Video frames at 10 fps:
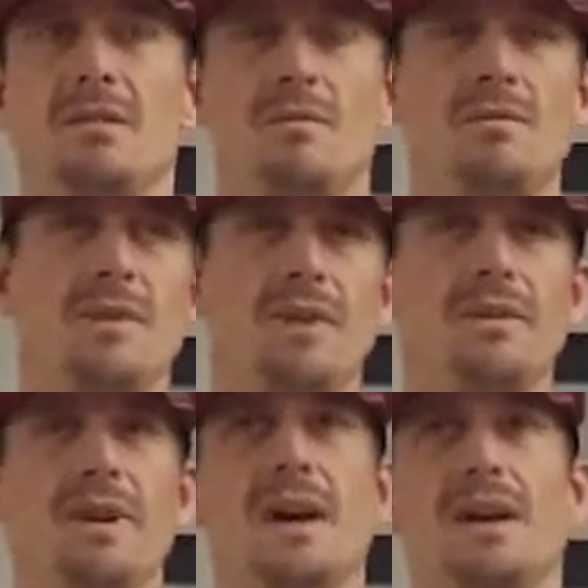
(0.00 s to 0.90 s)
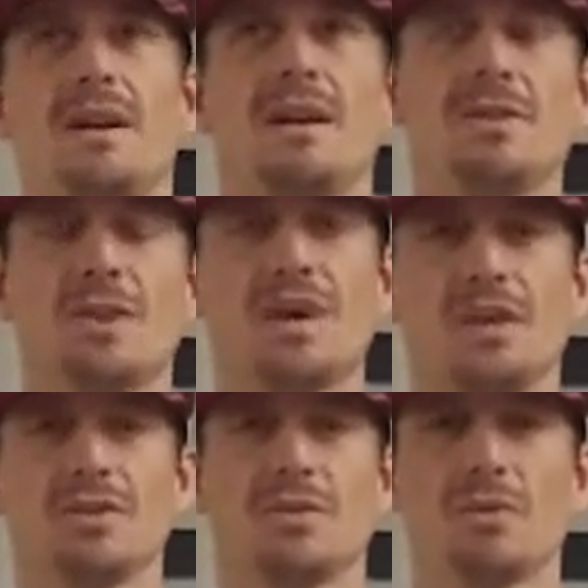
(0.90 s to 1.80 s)
whether or not I tried to
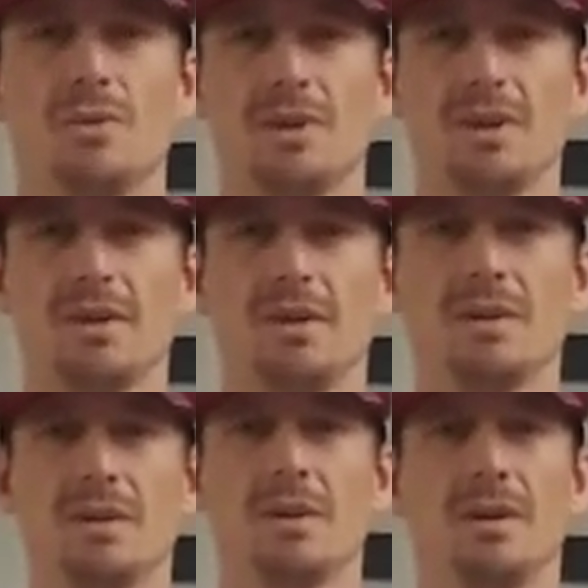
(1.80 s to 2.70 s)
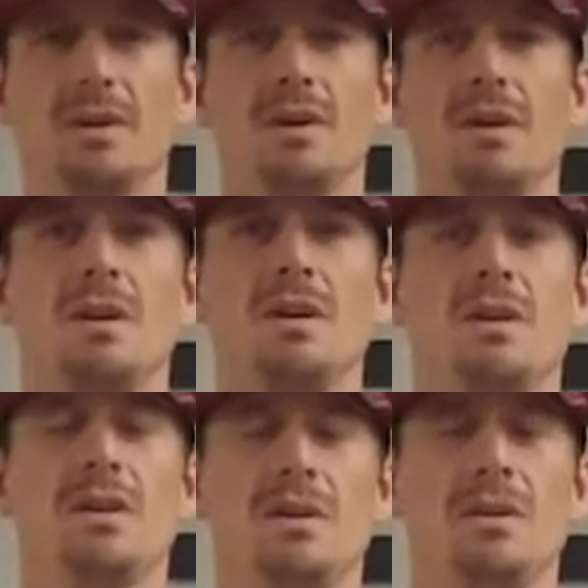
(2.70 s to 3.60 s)
control it,
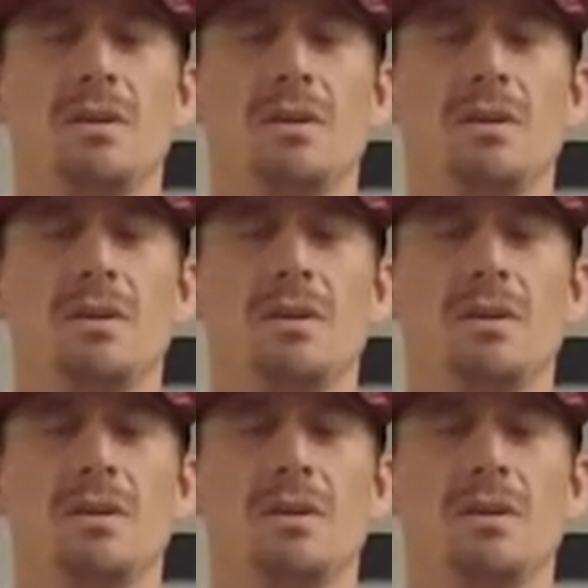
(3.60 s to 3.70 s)
it